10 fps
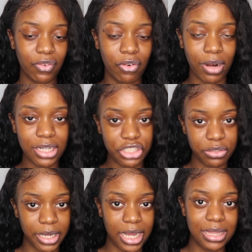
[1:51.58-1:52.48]

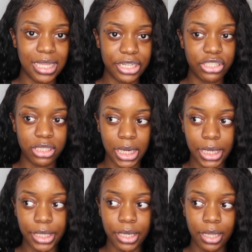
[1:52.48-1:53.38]
graduate and then
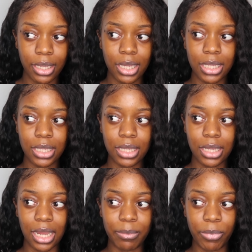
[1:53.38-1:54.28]
train
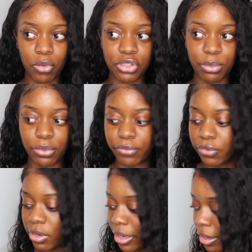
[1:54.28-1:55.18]
and build your
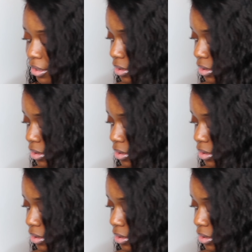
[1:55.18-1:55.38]
portfolio